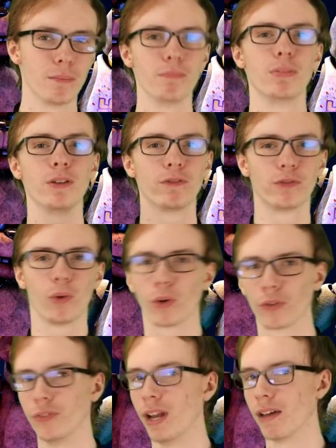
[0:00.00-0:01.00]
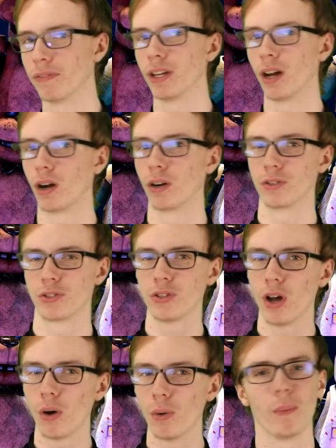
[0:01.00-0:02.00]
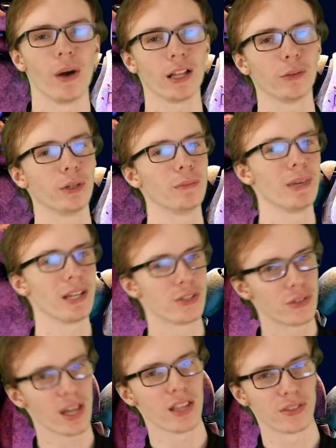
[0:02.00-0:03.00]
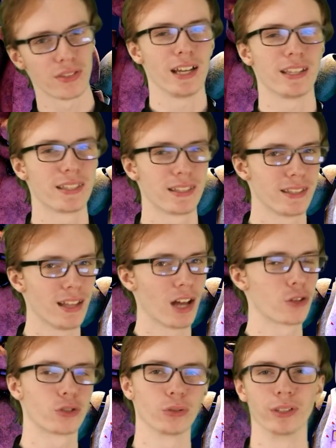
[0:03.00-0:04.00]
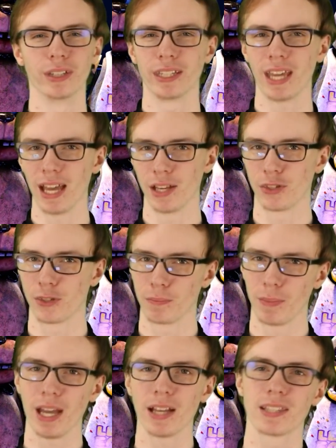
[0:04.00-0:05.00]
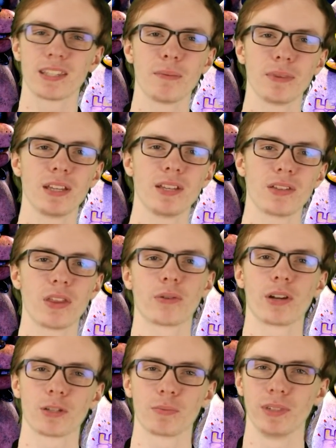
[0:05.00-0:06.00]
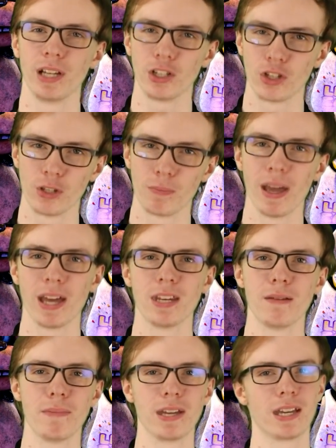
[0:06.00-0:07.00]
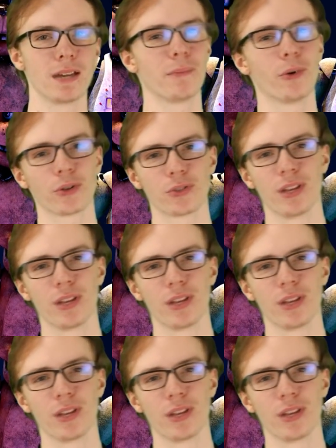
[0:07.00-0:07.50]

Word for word: before FNAF AR. So, while it would make sense, it's not truly the case. And some of these other explanations may end up making more